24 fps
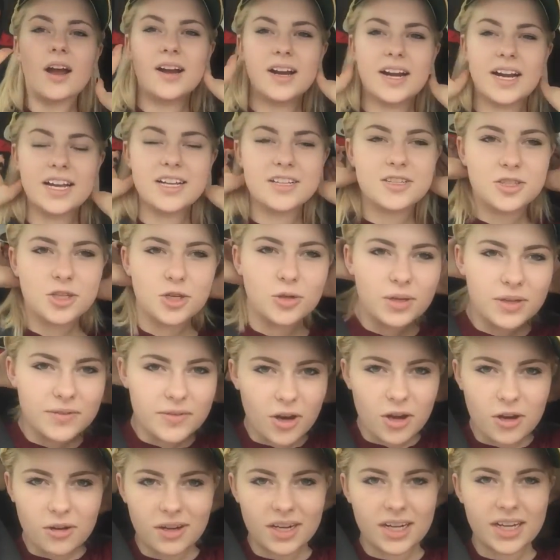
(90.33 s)
Alright, so we've
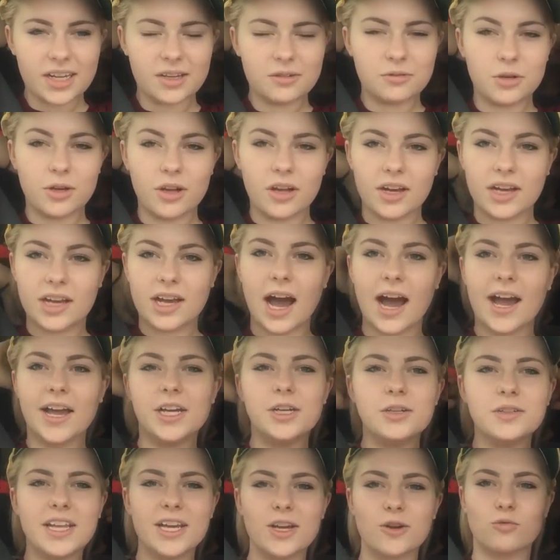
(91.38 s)
already, well, a
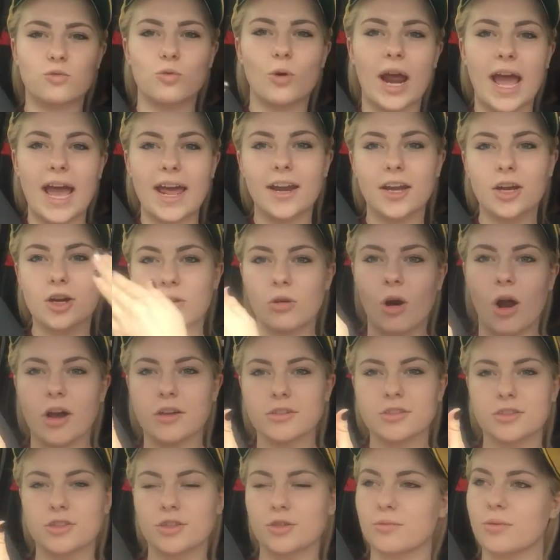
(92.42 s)
coyote like ran
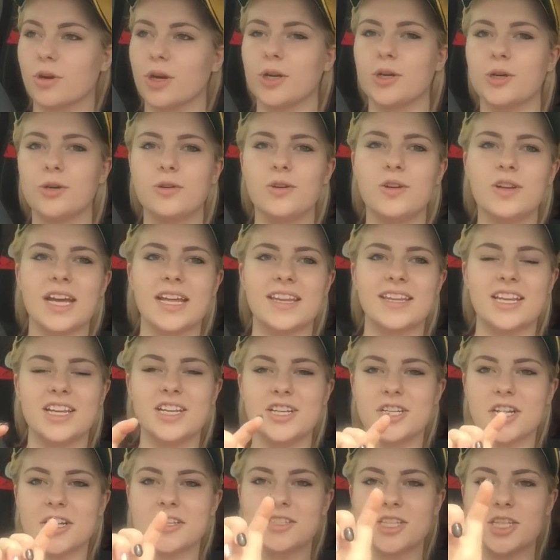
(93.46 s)
across the road, and
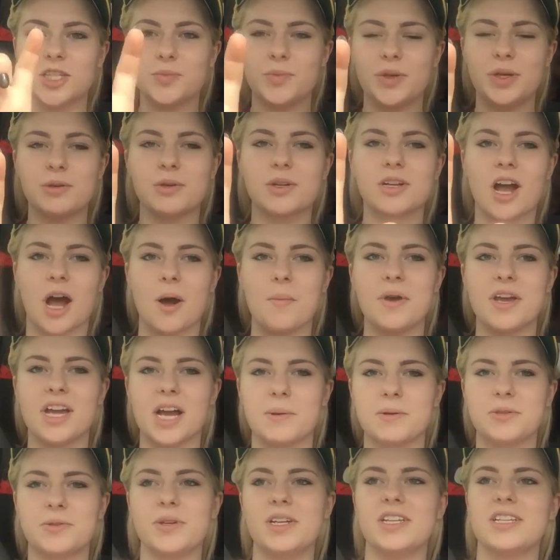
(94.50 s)
then just as we were coming
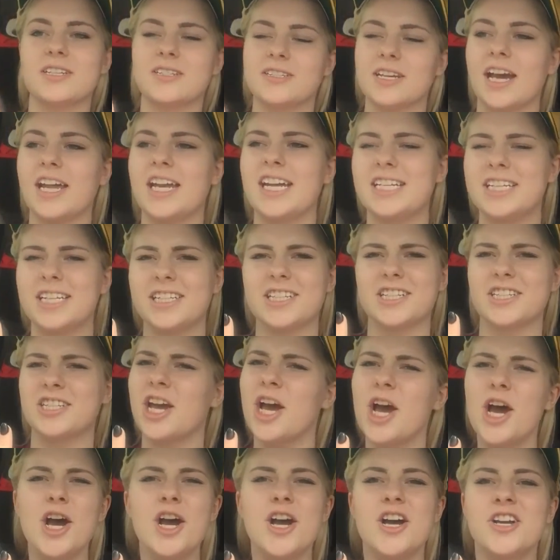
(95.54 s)
up to it, decided to just
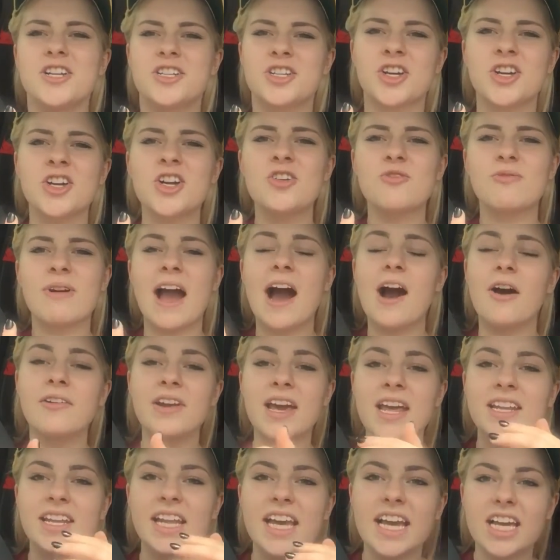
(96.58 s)
turn around
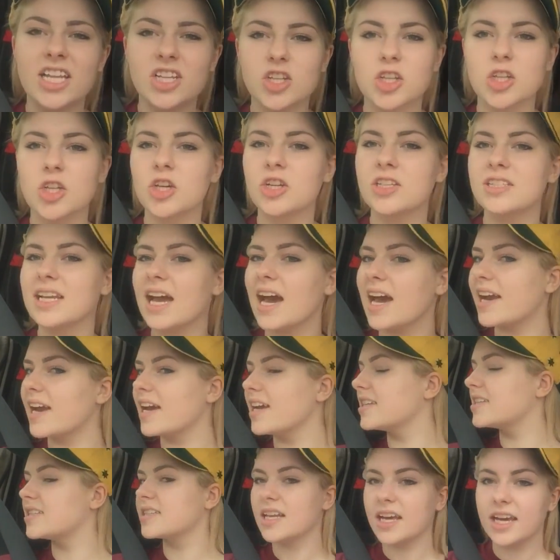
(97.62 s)
and like looked at
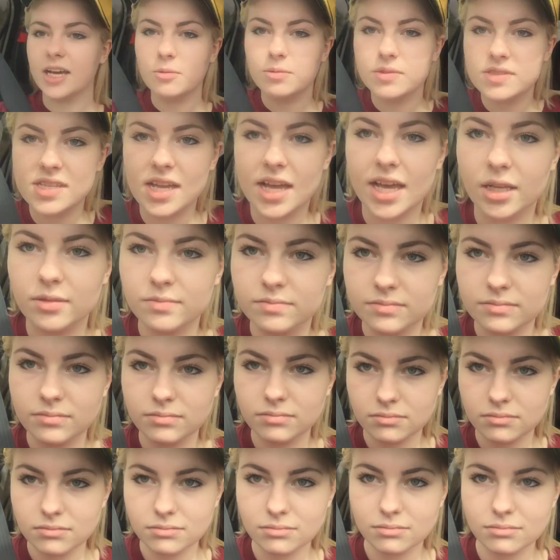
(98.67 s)
us, like was like,
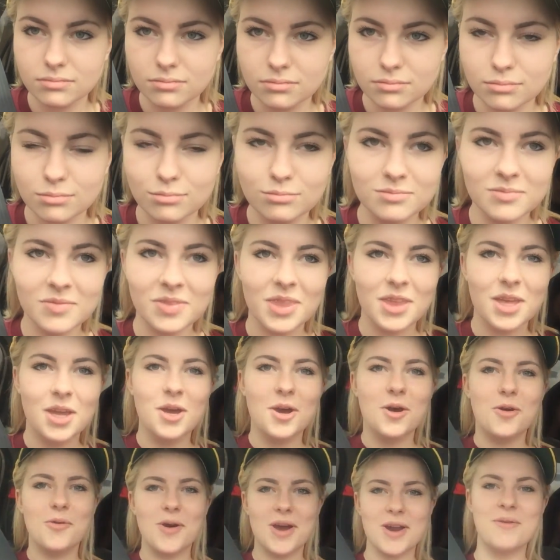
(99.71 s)
what up?
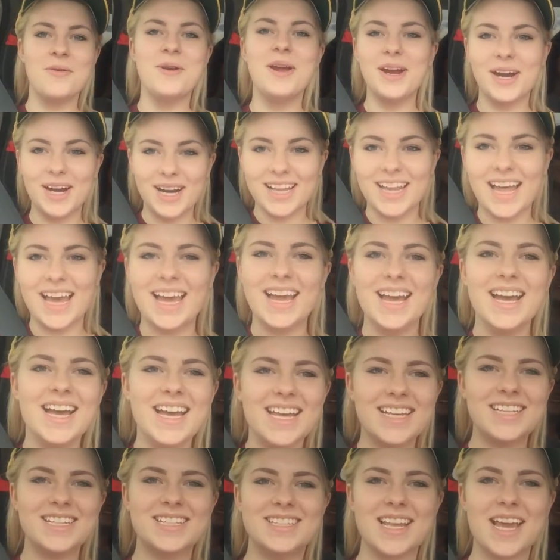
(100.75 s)
When we were like,
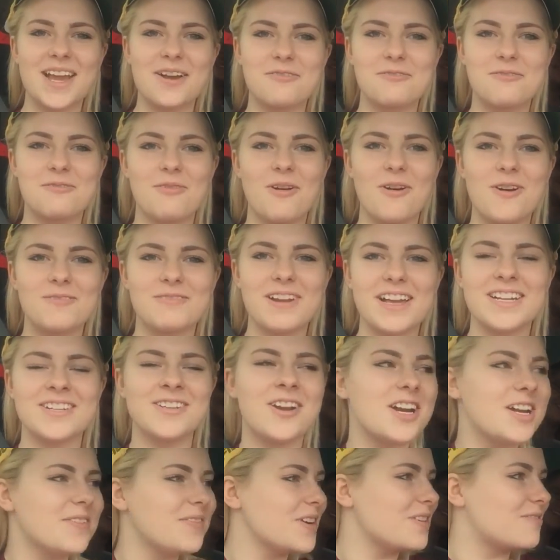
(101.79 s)
just like,
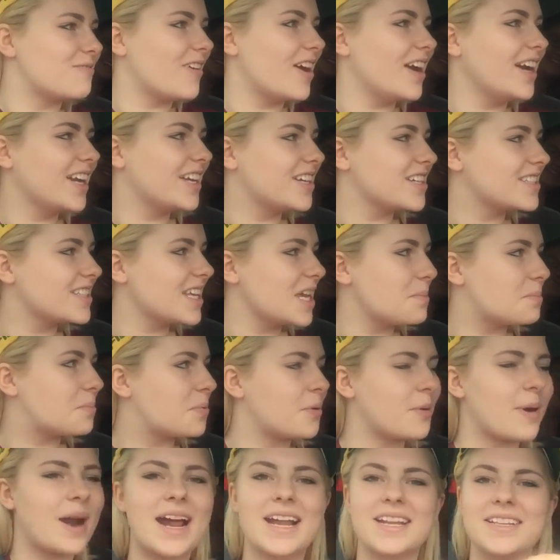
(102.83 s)
not even running, just like
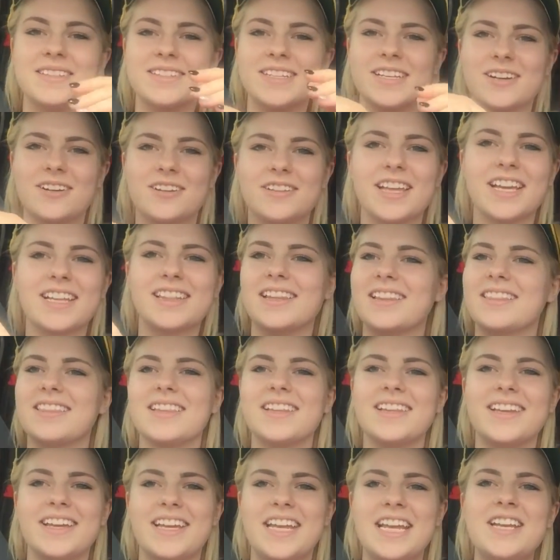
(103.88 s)
prancing. Like
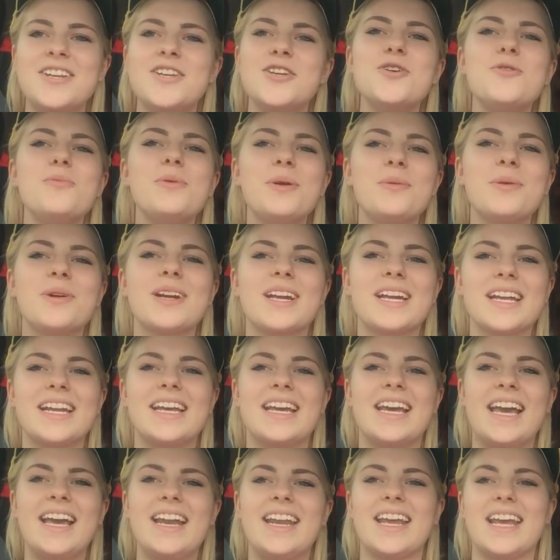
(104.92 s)
he knew we were gonna
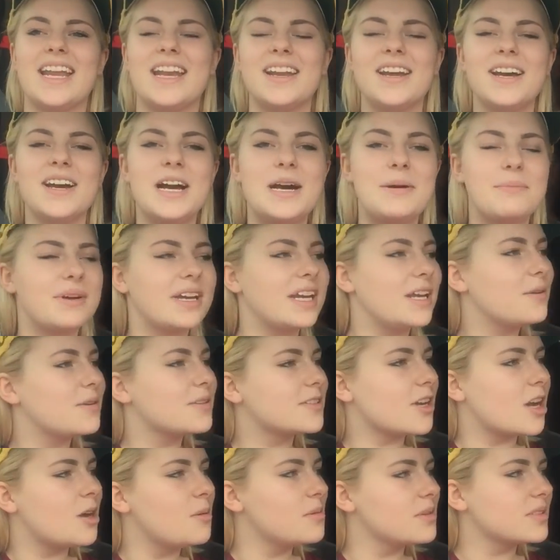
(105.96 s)
hit it, but it
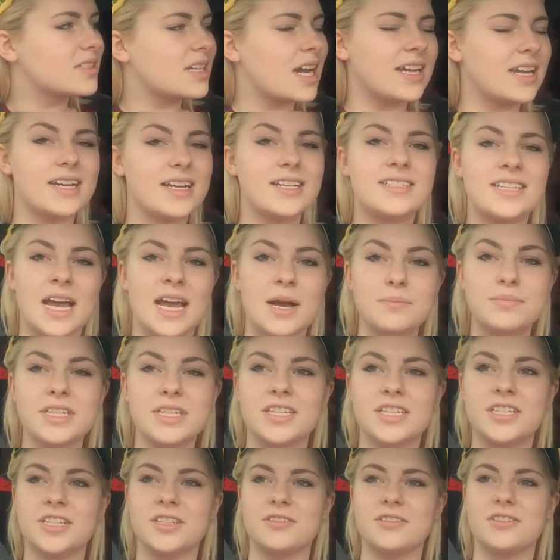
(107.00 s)
was almost kind of
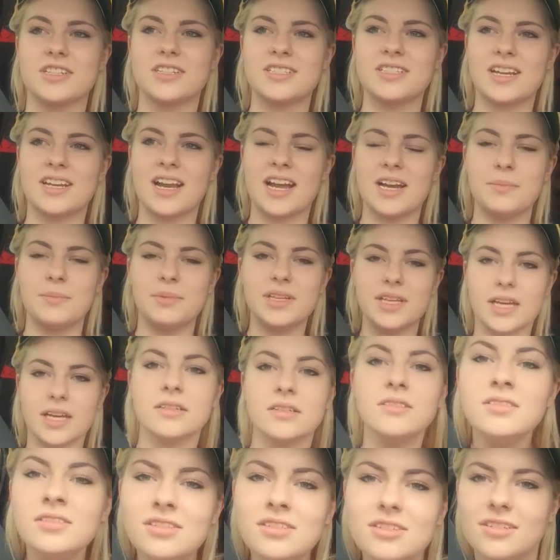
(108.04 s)
tempting to just to kind of be like,
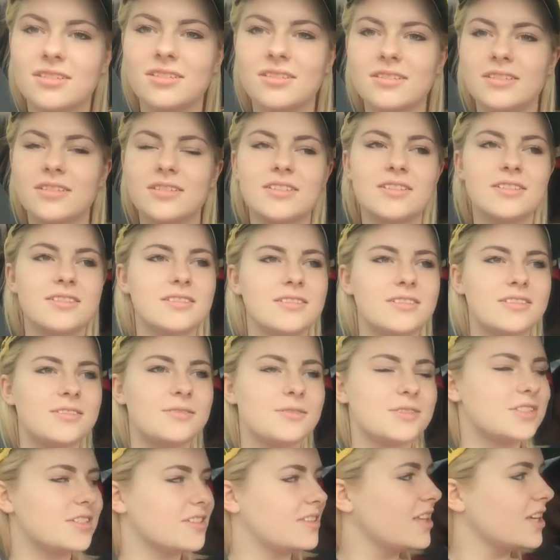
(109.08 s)

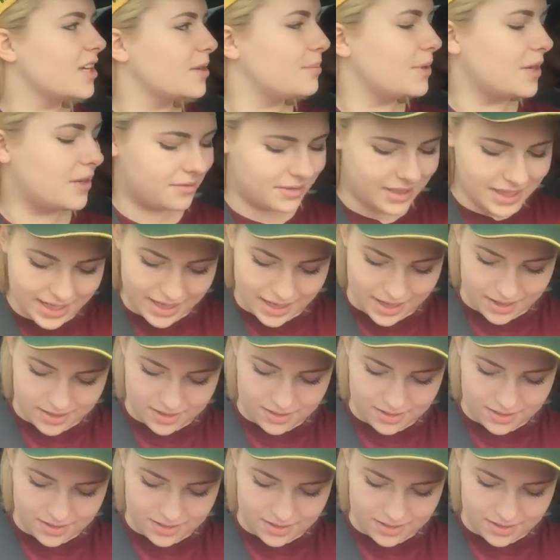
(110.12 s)
what'd you think about that?